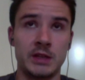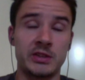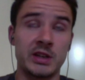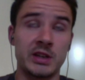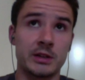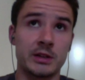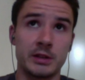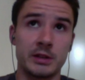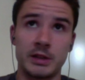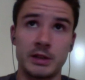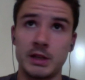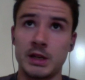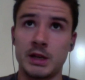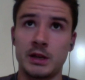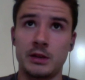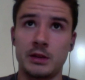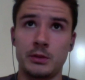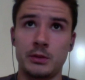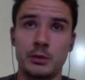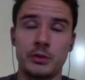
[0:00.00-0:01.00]
Exactly, yeah.
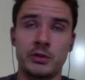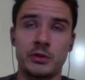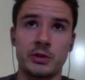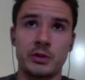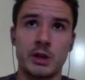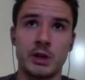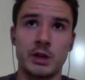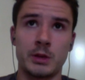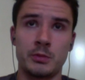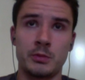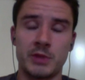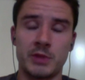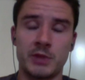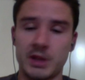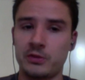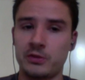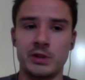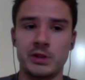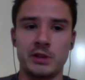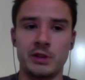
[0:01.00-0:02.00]
It was um,
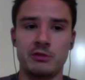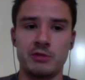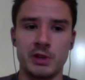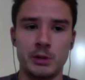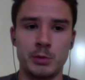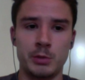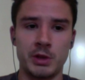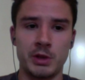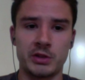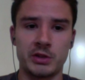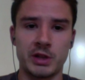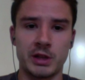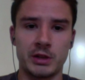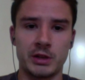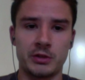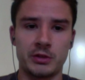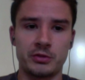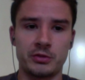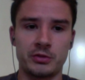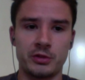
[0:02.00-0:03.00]
definitely a really big
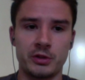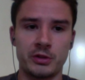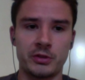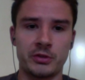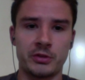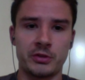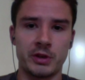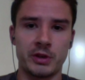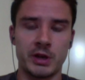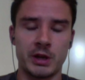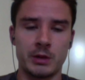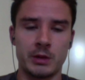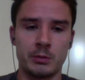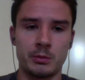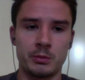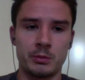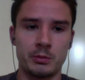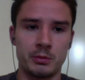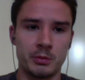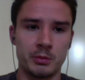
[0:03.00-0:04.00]
challenge for us.
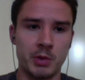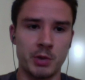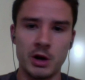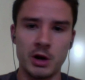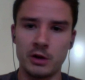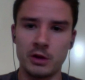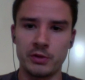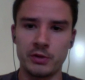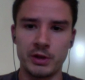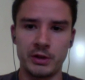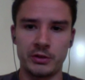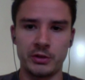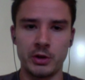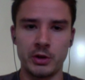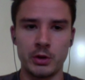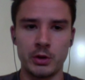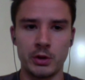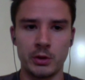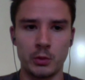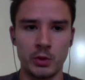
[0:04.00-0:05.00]
Um, part of it is
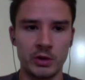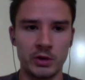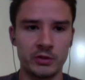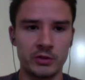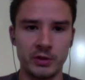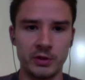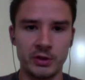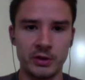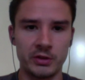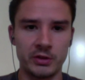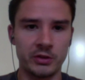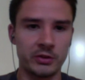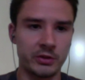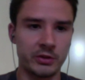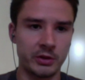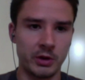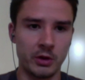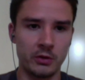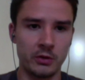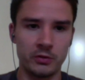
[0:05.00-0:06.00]
knowing which visas
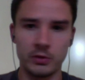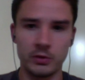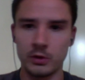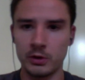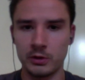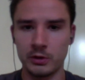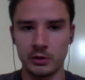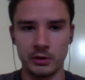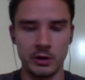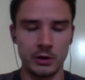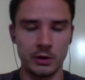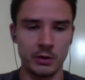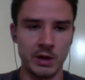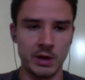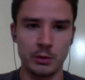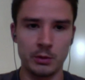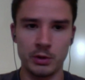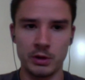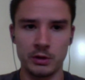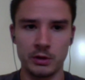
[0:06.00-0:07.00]
to go for. You know,
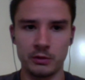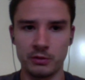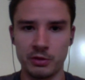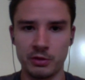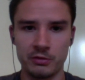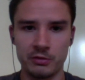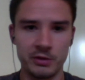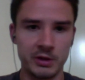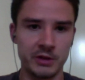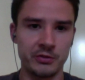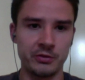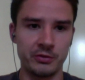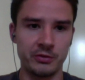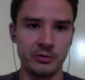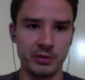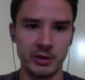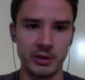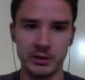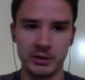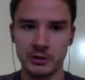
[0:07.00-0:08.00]
now we're going for three
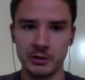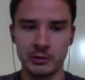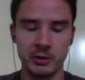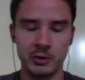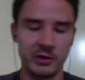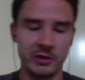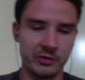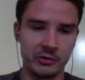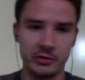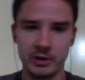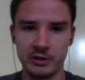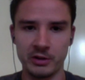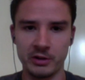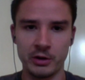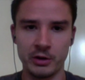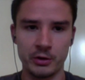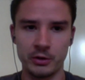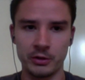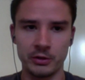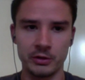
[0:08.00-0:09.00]
different visas. We have to figure
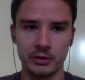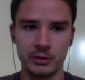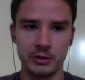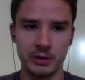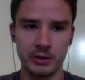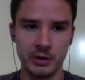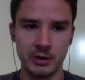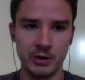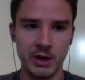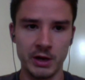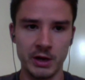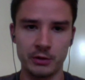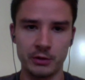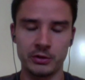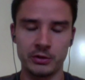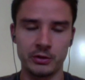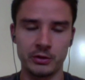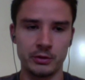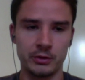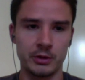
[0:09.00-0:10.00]
out all, you know, how
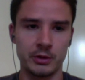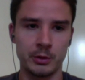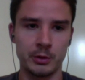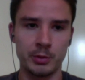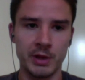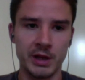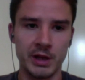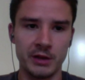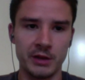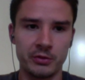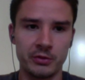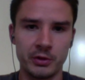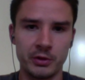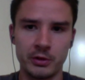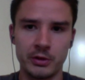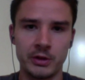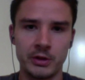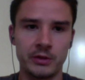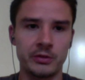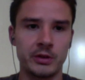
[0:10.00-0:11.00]
to apply
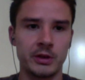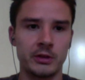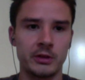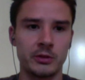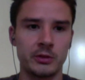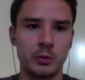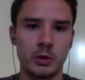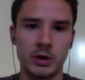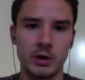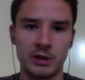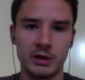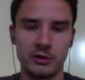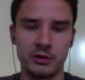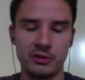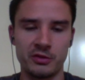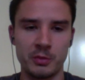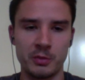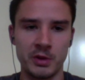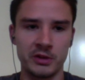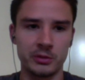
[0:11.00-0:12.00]
for these things, what kind of
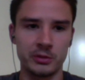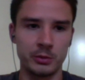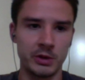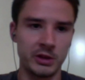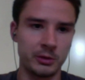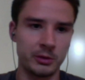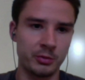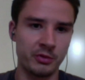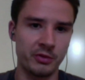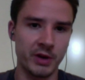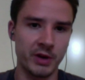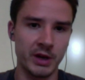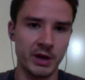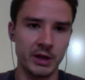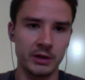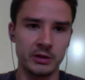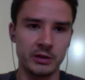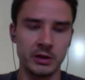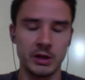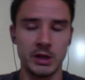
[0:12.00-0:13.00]
information we need to
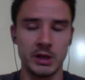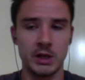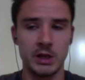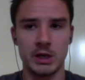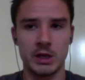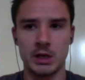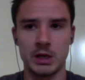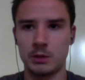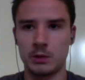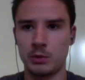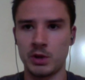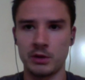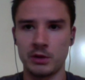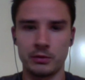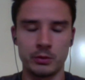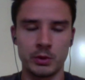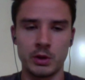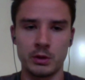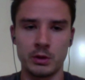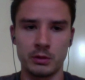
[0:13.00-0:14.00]
provide. Um, we
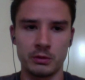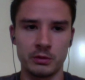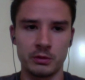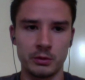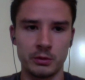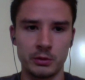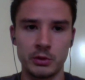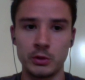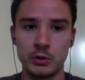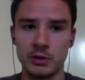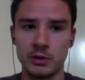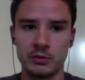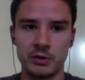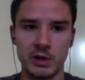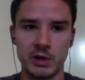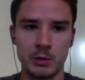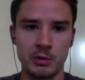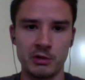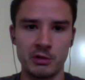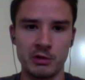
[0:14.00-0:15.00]
have, we're going through two
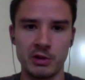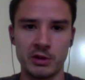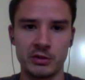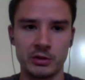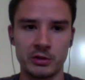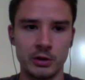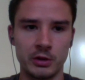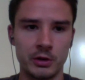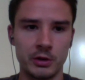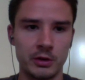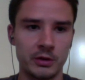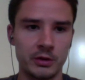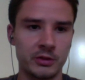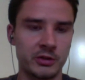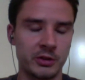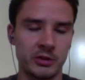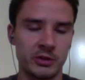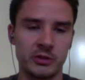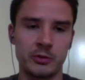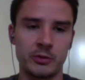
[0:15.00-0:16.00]
different immigration lawyers,
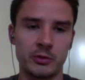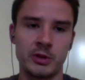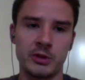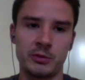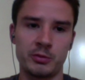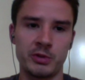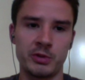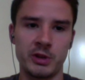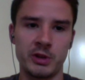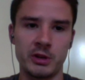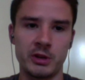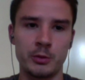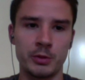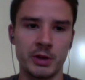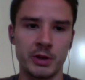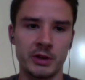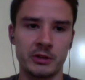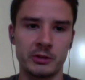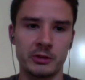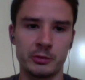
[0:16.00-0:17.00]
so it's, it's a pretty
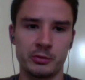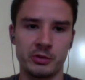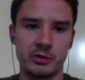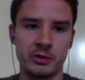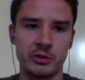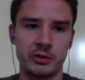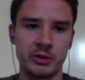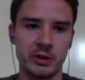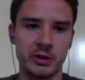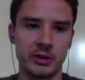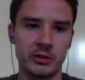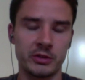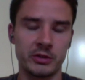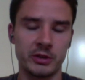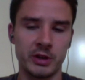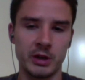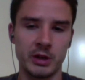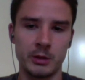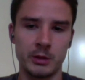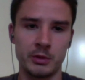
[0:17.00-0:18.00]
complex process.
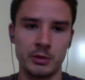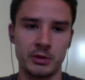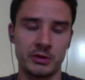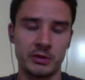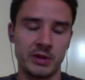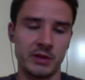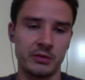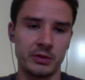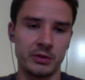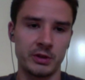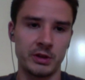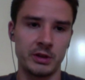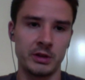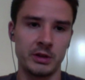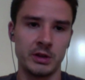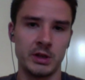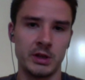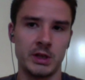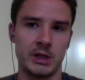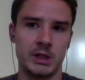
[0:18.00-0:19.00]
Um, it
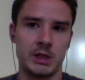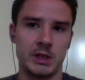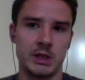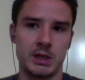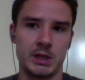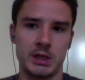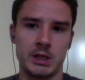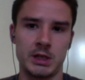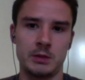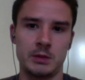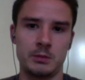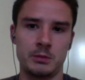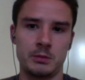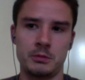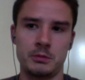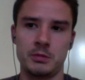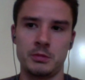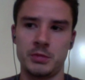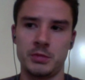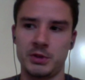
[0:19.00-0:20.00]
definitely
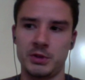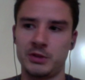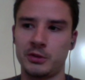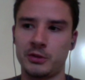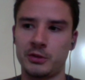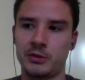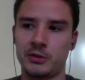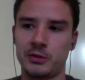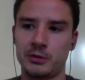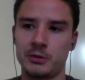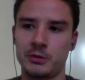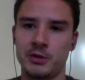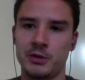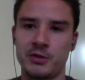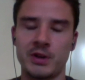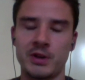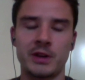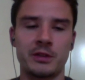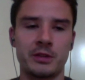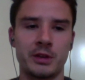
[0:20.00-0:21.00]
um, does
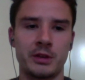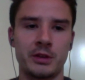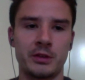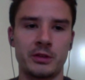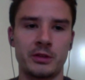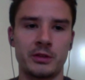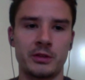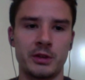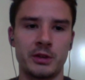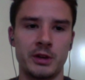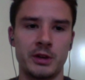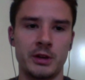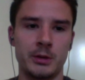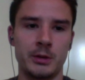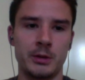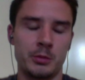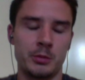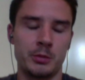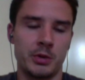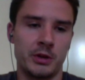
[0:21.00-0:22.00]
affect things. Uh,
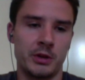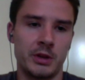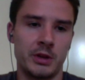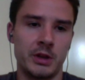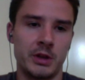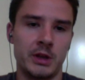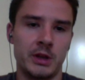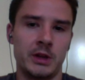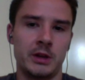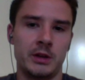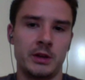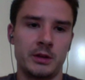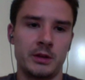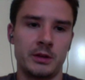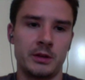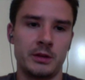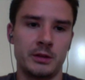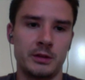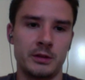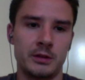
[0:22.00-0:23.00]
and what's the cost?
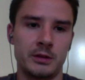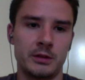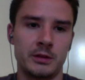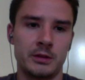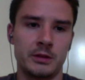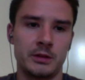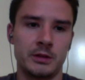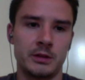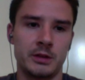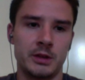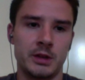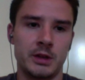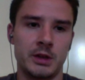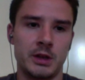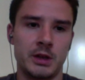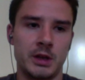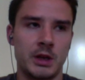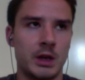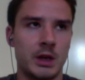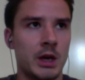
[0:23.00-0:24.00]

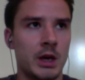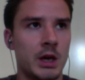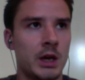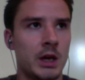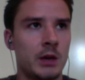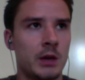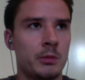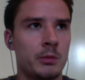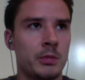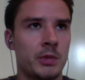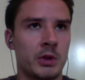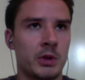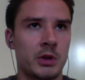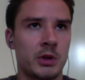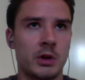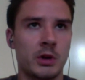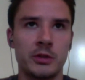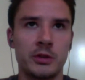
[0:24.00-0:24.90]
Um, the